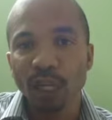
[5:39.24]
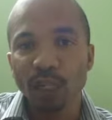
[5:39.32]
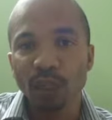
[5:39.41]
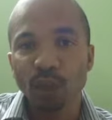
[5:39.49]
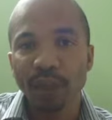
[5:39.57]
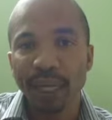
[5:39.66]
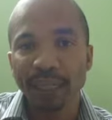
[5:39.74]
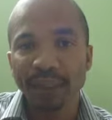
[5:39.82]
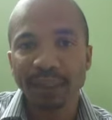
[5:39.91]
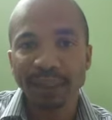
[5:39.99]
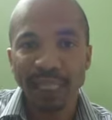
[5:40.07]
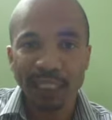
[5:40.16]
you can
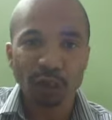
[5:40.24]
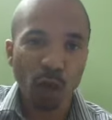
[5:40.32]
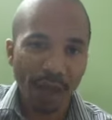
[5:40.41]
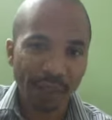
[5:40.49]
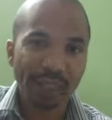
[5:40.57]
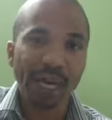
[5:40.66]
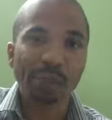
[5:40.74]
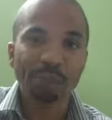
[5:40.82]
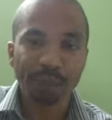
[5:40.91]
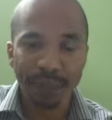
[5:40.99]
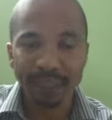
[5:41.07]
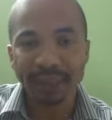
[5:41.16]
search for other
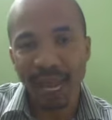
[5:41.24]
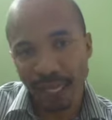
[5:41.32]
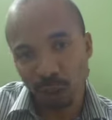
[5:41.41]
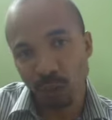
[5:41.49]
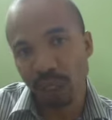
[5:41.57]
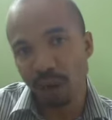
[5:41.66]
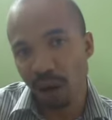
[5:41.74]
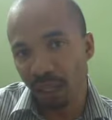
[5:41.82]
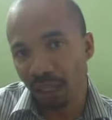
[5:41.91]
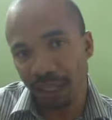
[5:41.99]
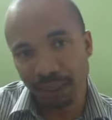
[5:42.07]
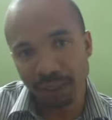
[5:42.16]
companies as well
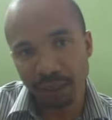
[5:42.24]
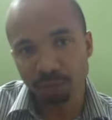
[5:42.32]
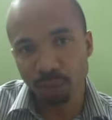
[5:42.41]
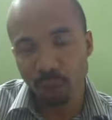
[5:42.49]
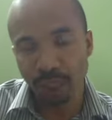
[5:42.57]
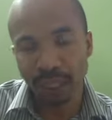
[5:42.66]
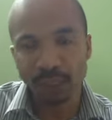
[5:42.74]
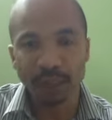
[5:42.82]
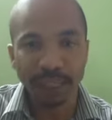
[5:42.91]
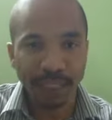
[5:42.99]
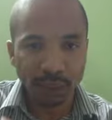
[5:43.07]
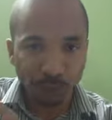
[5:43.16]
on LinkedIn. Okay, so
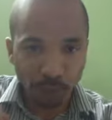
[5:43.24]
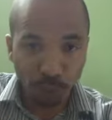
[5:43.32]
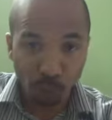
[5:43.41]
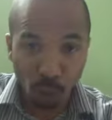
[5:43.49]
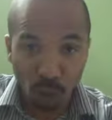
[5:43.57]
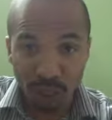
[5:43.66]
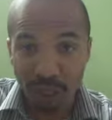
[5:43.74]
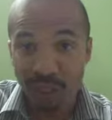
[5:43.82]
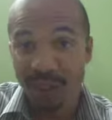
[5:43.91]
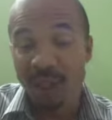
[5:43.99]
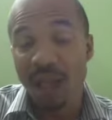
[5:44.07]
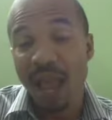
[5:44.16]
that's a bit
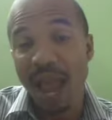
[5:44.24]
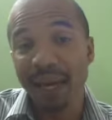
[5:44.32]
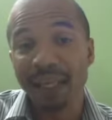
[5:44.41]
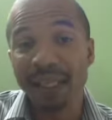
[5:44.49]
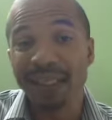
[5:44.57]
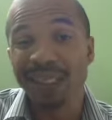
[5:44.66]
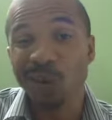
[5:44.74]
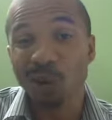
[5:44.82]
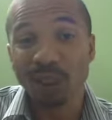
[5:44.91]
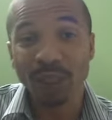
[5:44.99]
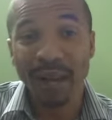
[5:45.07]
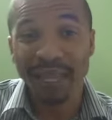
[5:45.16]
broader. And LinkedIn
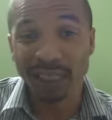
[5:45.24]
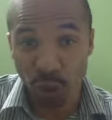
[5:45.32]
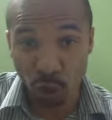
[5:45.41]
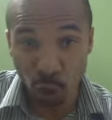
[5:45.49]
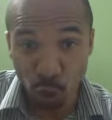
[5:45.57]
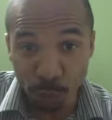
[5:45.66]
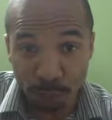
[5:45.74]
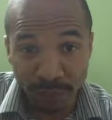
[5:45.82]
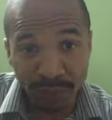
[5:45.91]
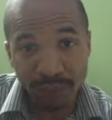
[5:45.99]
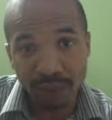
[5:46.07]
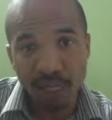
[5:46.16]
also has
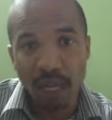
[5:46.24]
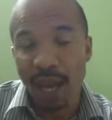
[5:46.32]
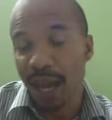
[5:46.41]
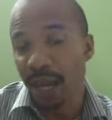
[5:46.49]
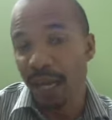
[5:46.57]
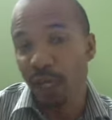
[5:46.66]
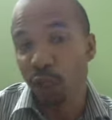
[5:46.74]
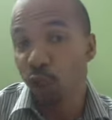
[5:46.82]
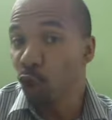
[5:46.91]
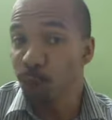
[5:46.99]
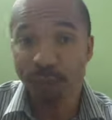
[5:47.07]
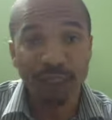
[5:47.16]
groups.
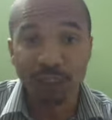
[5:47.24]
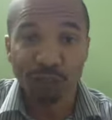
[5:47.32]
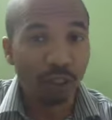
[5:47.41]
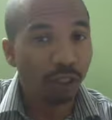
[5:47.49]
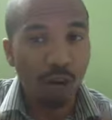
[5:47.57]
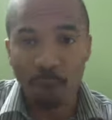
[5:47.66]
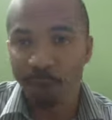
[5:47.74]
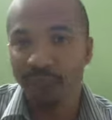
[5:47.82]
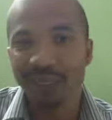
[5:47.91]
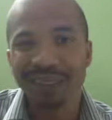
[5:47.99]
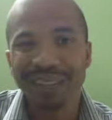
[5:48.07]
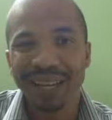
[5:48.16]
Groups is
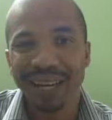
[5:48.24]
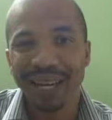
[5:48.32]
phenomenal.